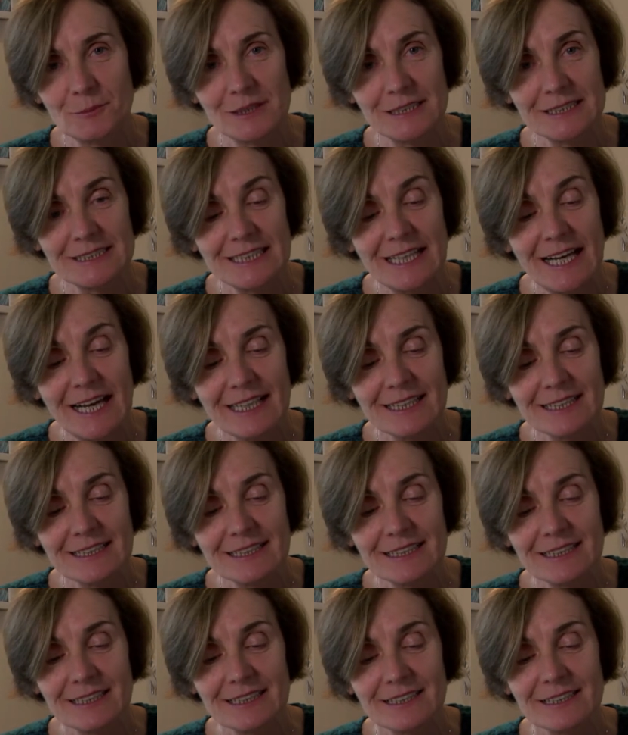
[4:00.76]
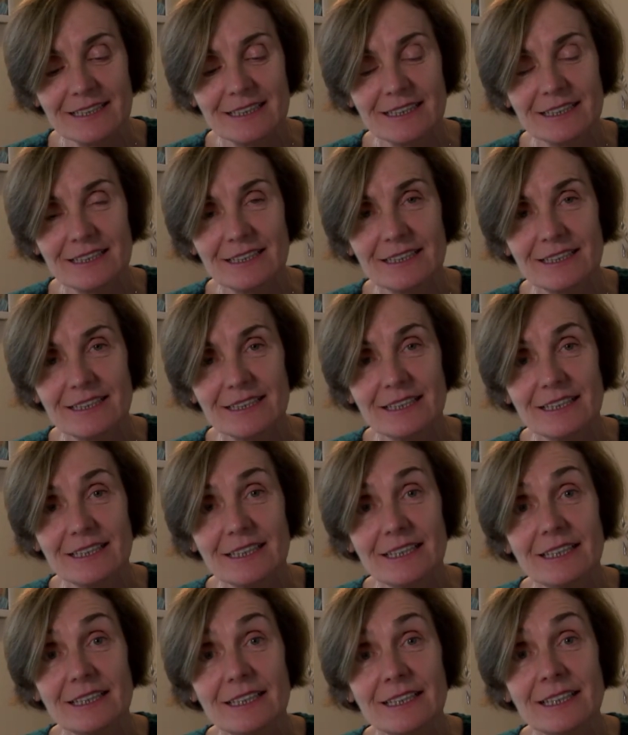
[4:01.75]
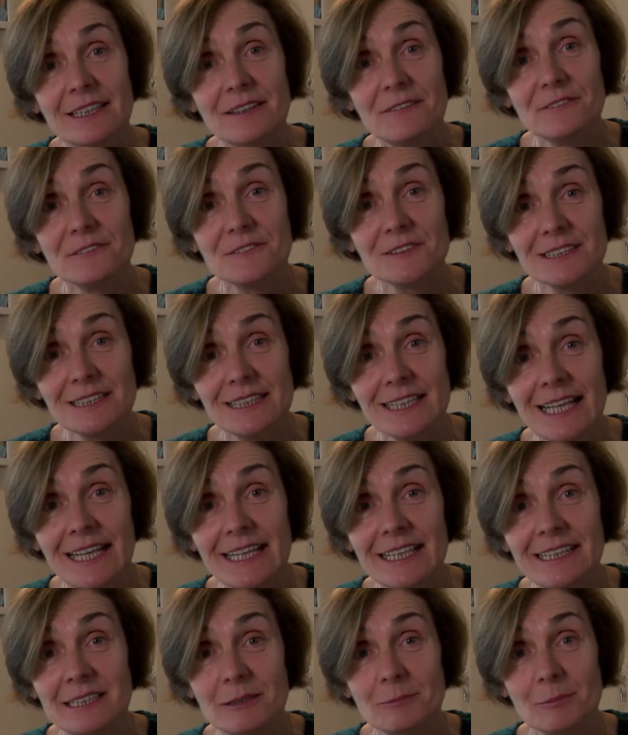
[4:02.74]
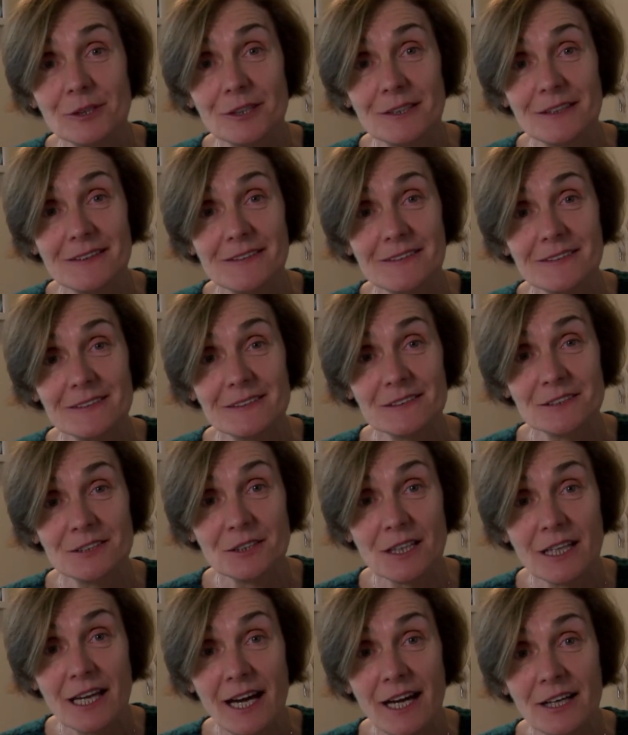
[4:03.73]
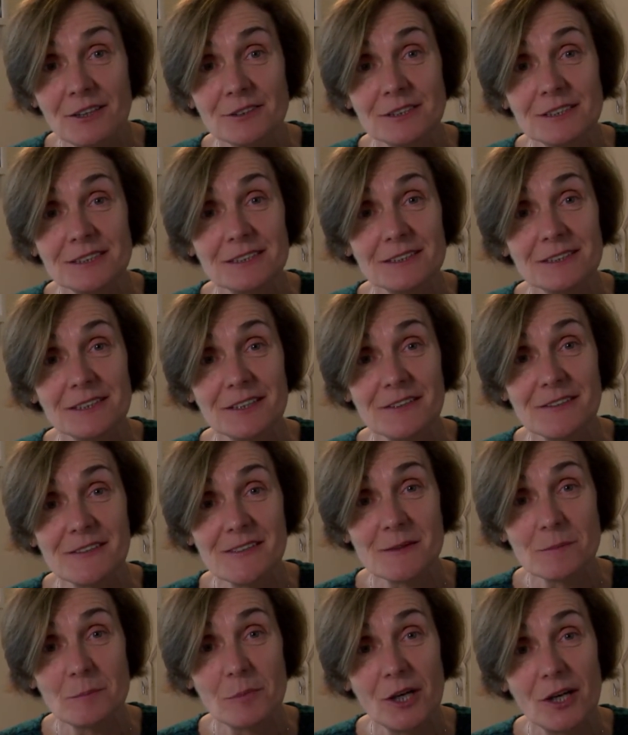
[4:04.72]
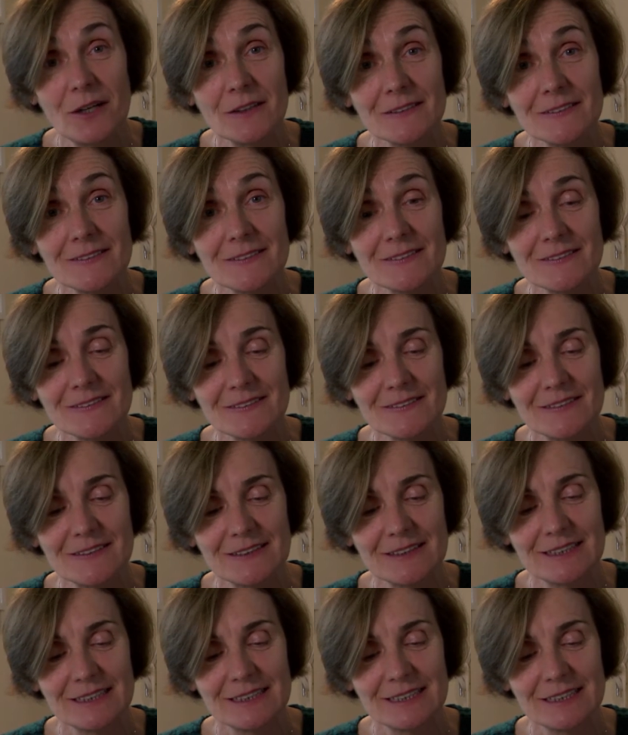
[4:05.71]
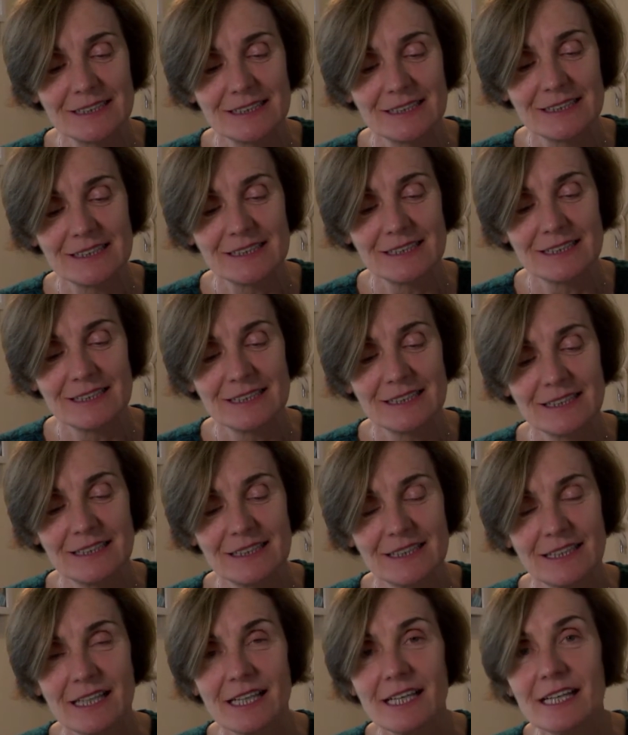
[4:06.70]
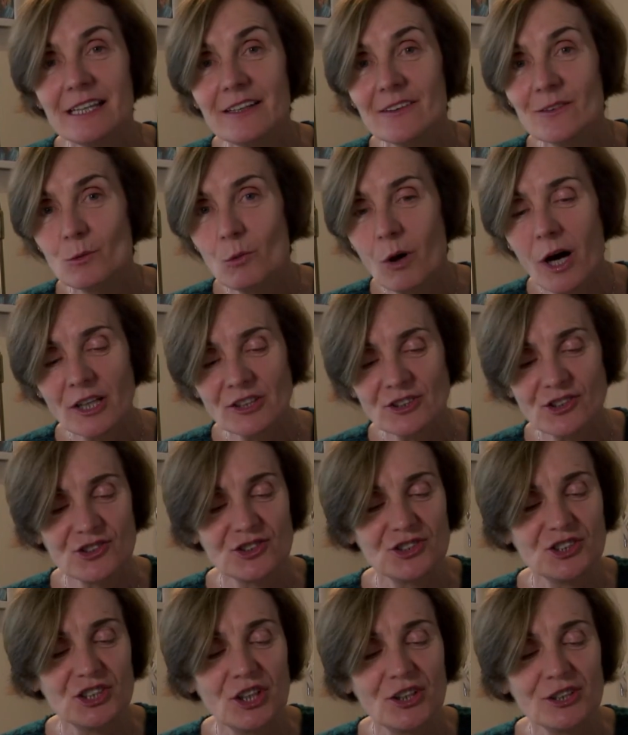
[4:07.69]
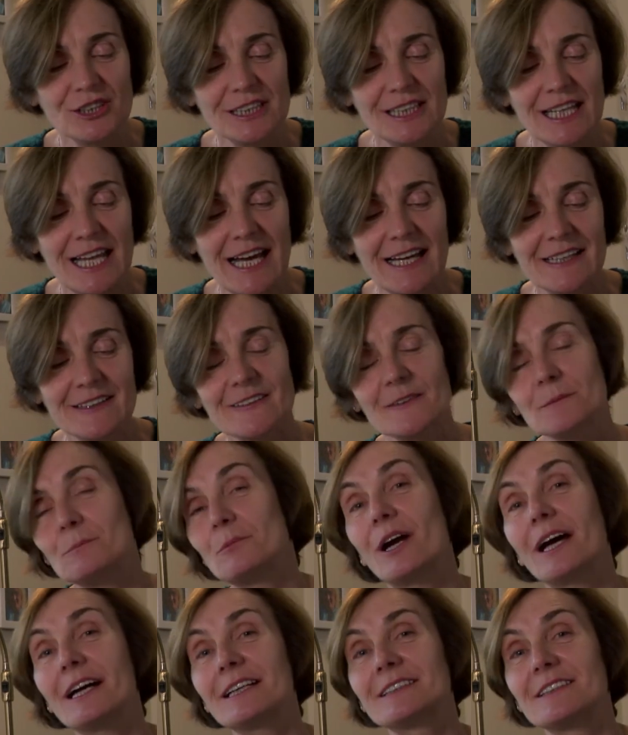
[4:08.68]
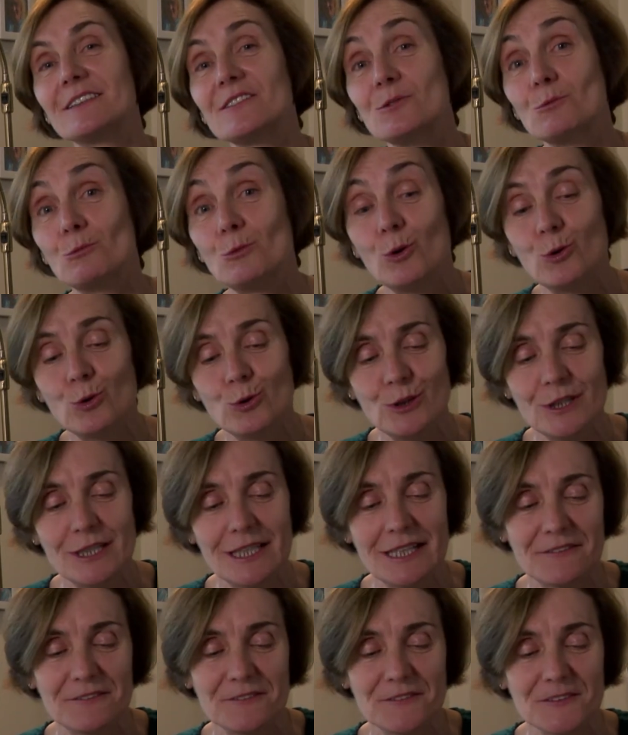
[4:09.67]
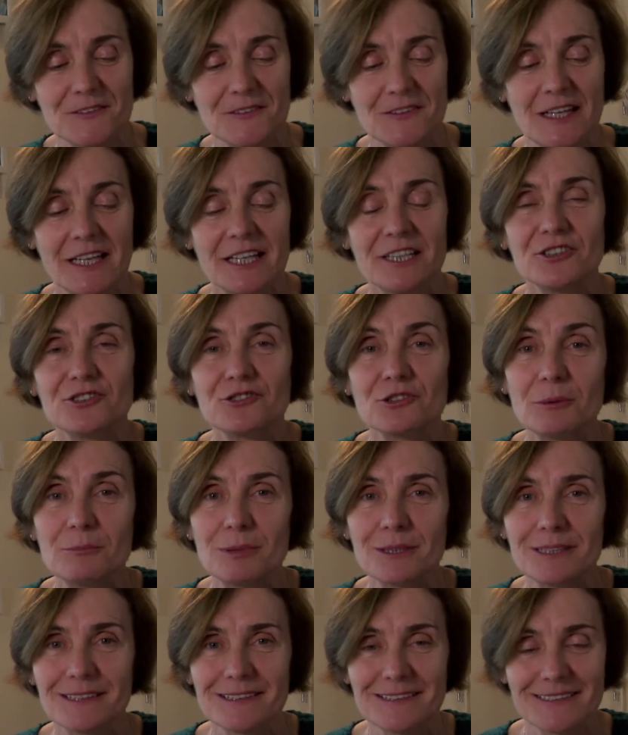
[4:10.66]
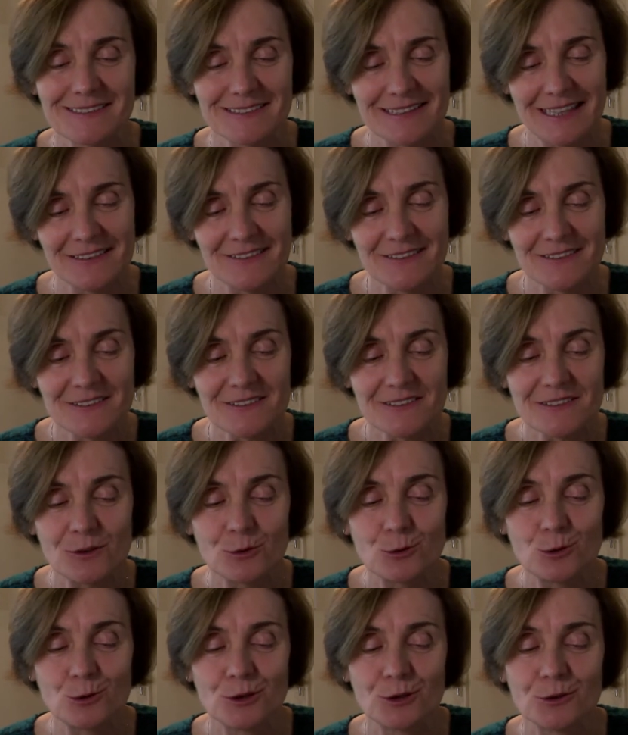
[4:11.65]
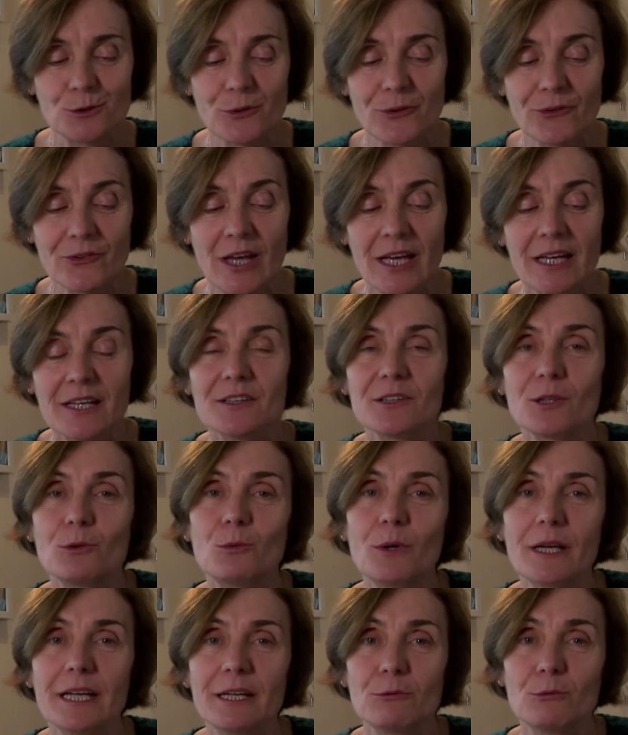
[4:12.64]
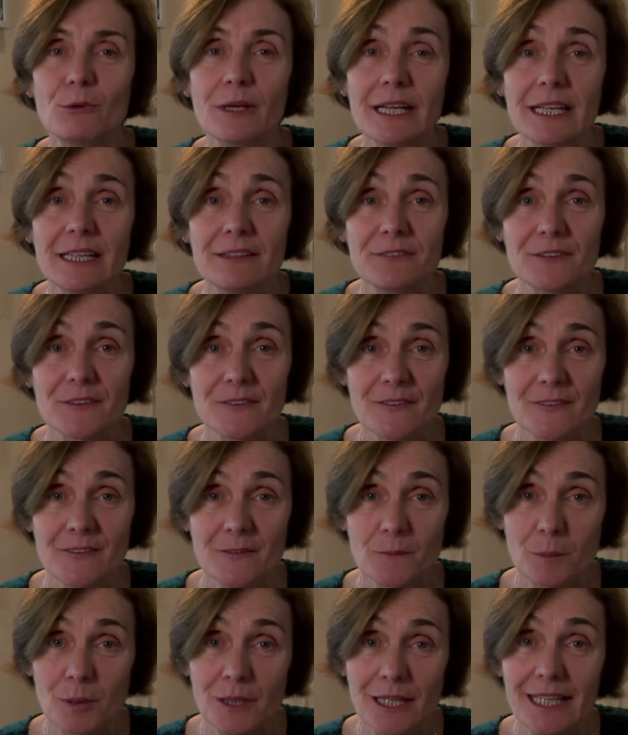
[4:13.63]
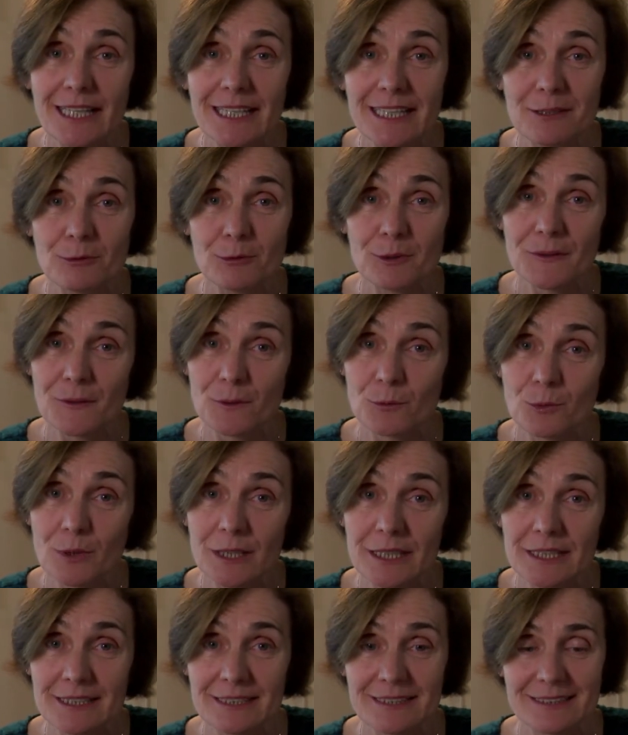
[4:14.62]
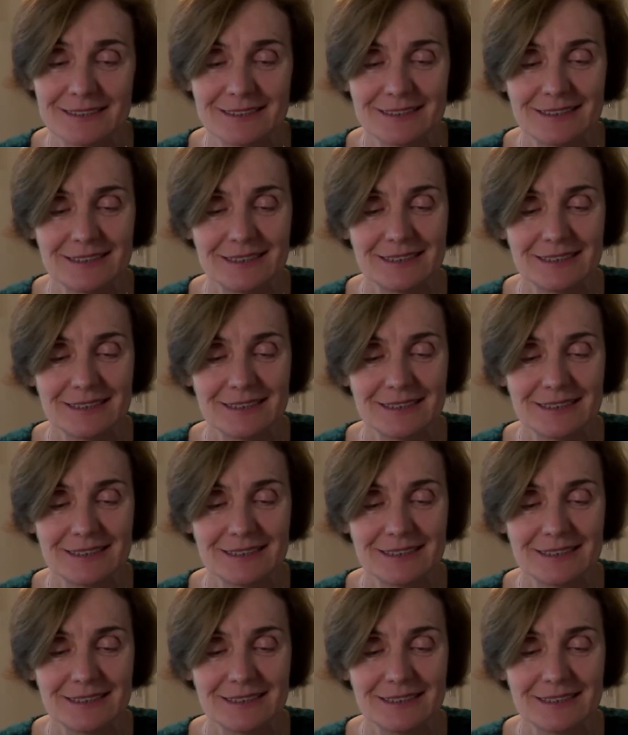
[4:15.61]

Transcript: a tank, lift ladybirds to count their spots. He's watched young lads practice roll lifts, dribbles and solos, the way ravens play with the wind.